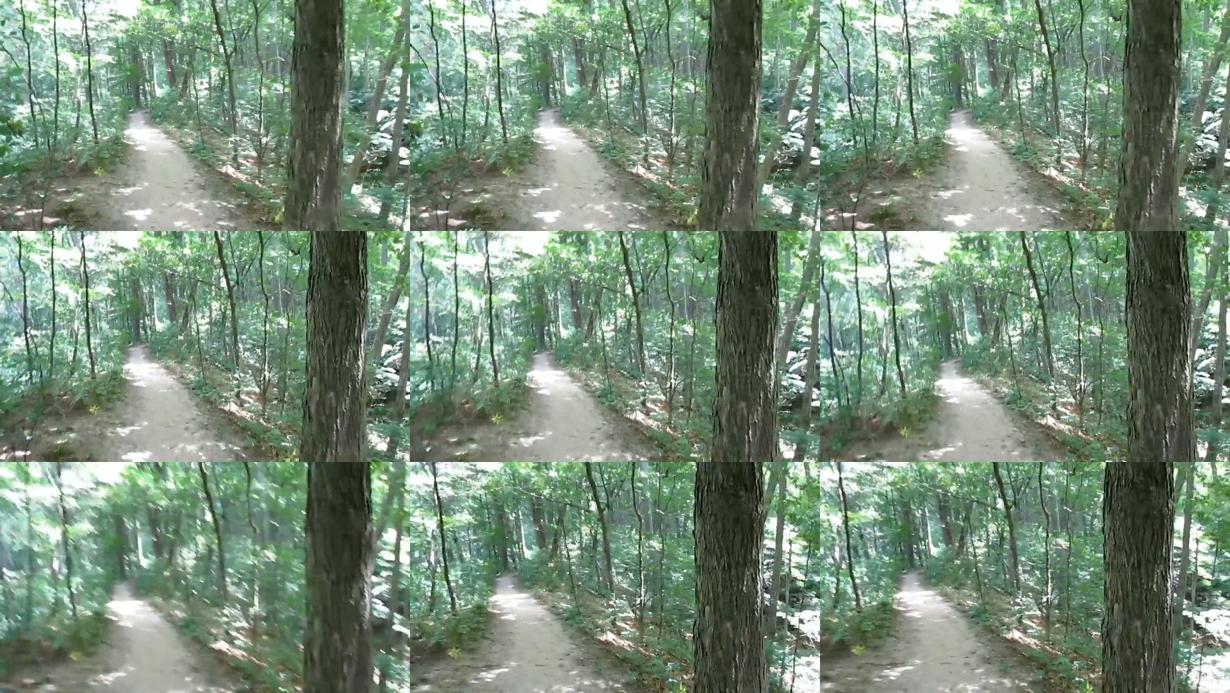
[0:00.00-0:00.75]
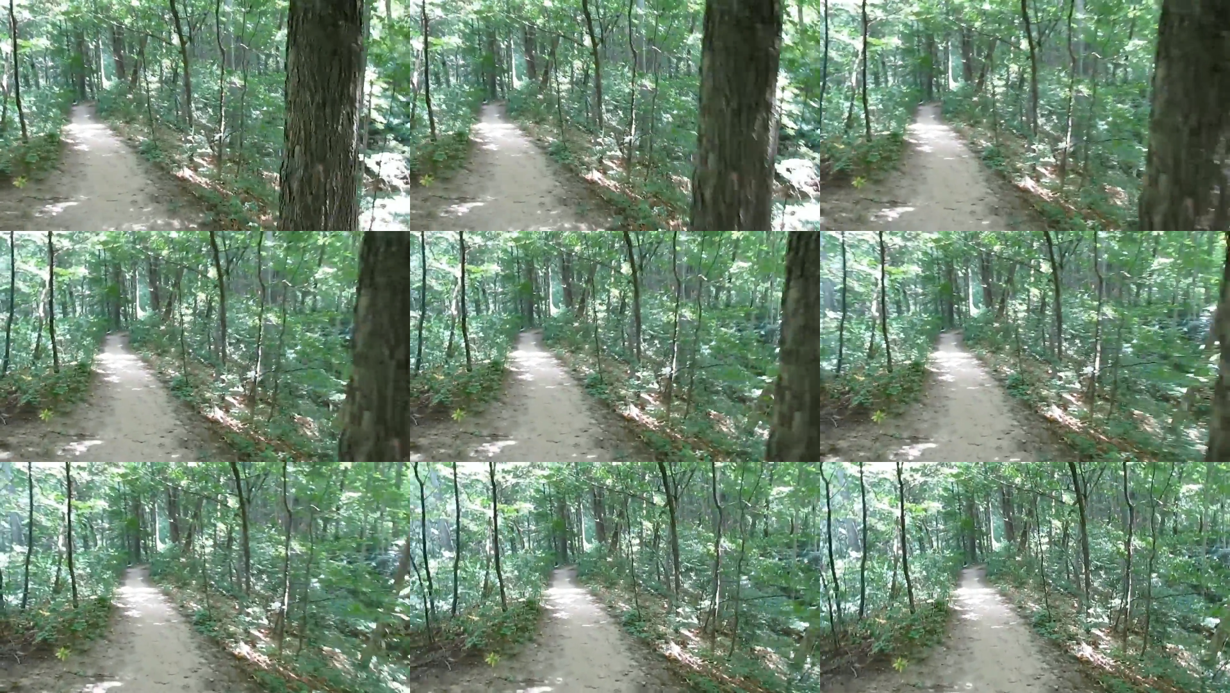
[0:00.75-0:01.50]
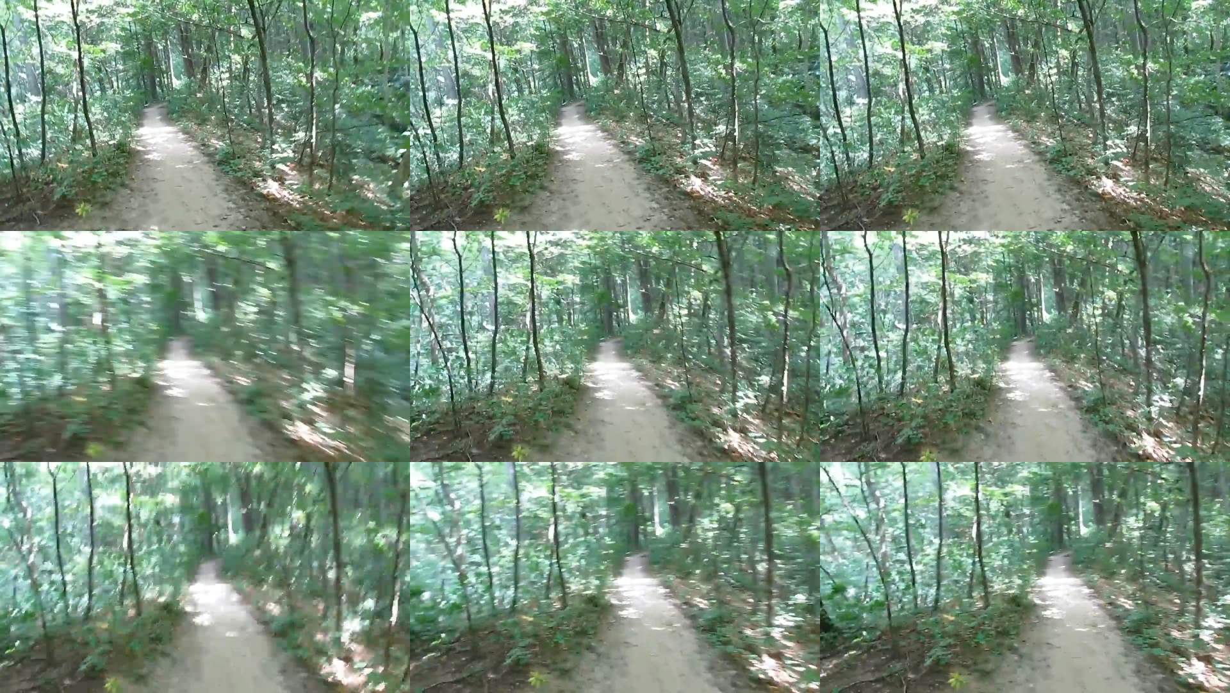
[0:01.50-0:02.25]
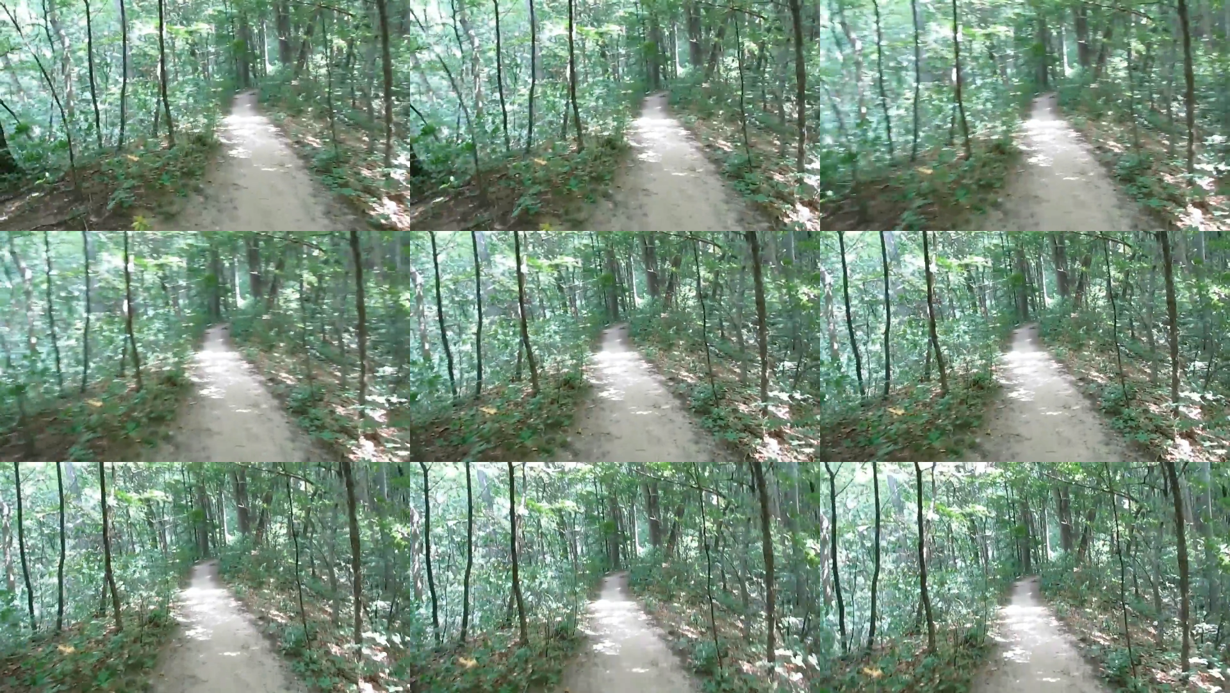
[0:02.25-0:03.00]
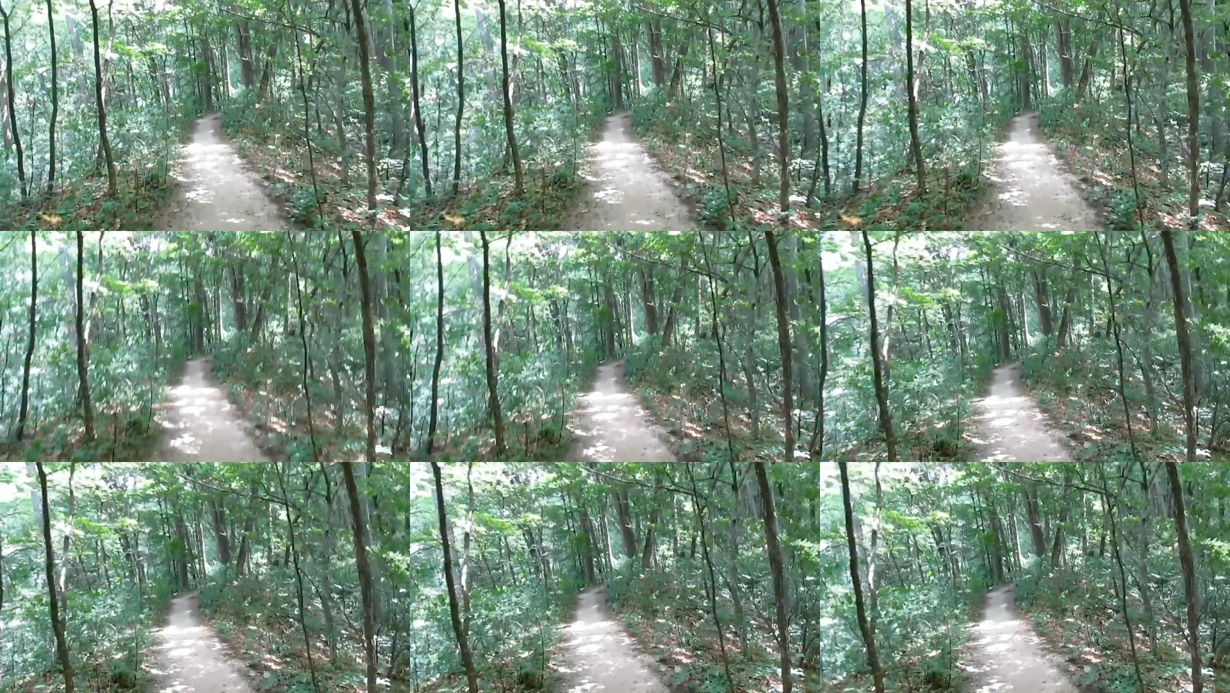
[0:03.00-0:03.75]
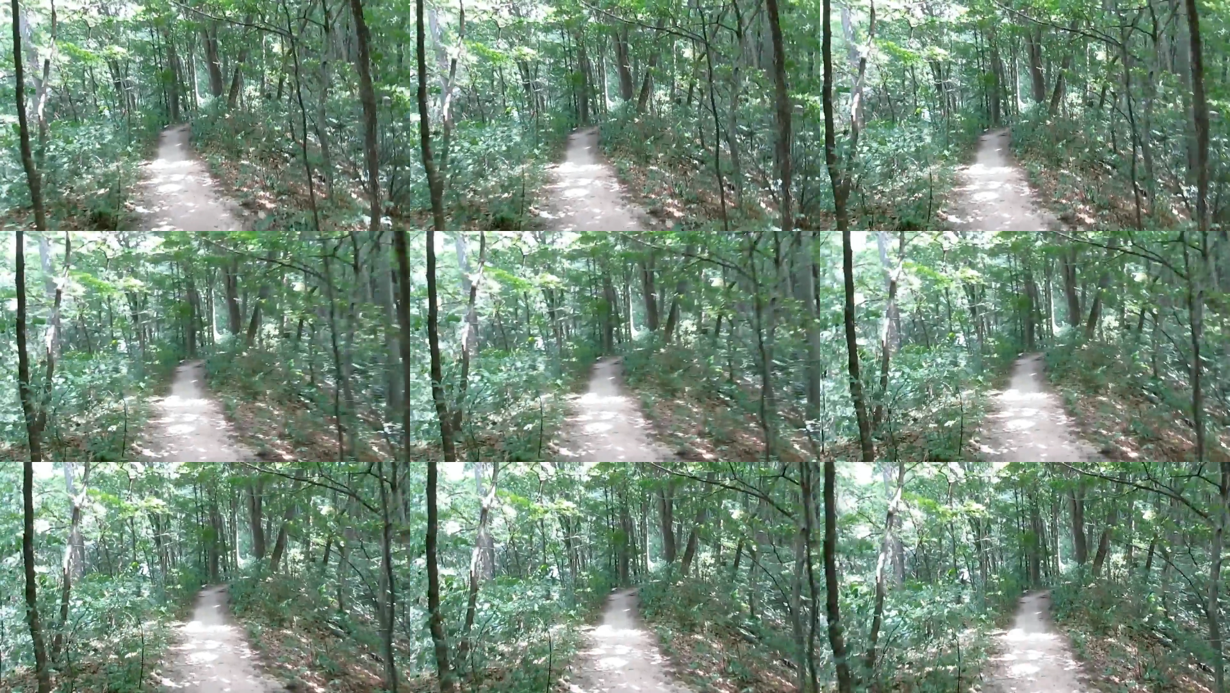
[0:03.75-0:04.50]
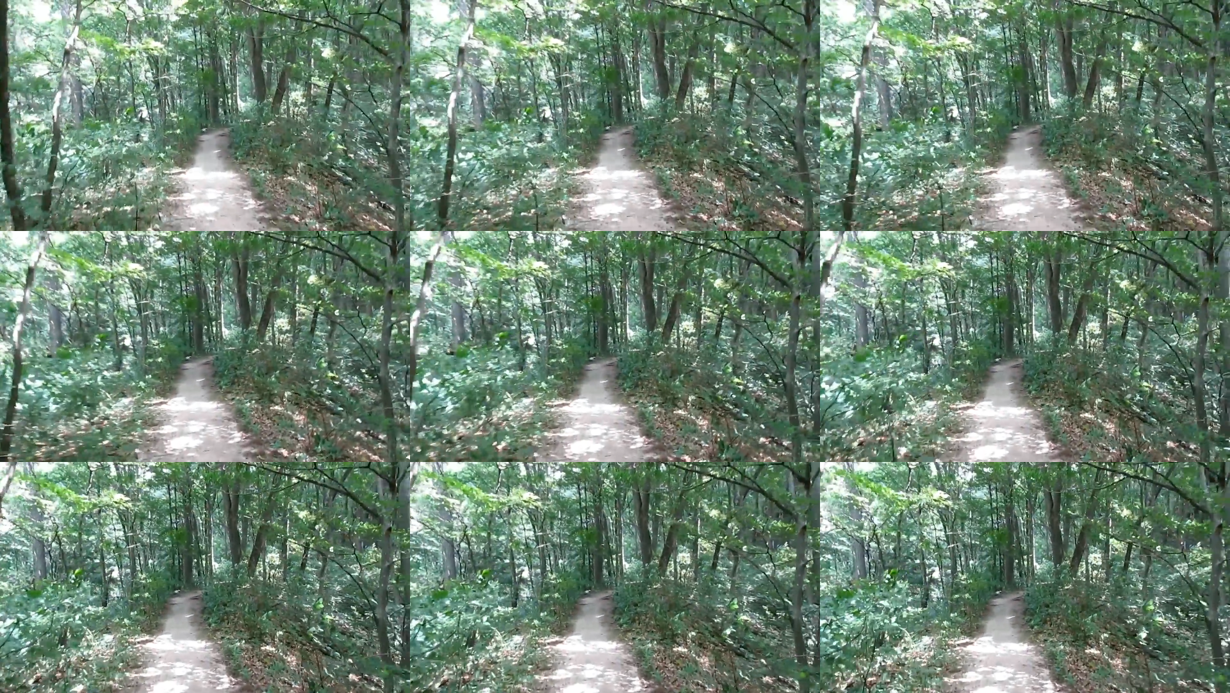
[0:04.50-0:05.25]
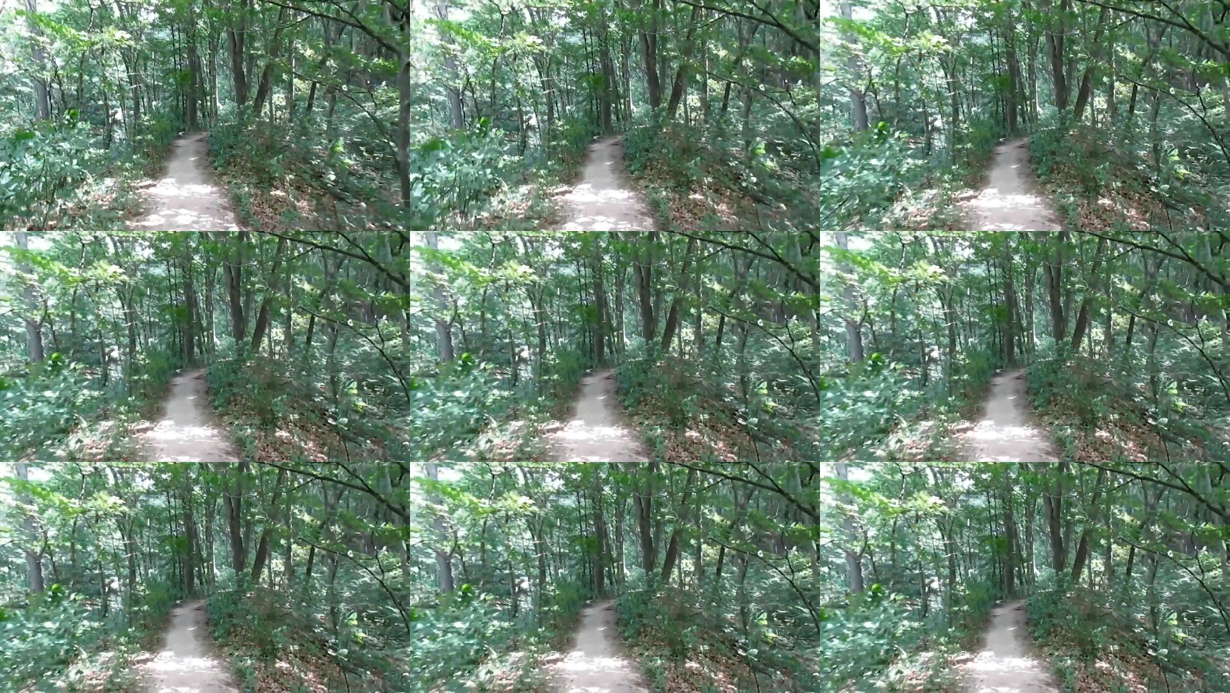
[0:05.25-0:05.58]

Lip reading: [unreadable: no face in view]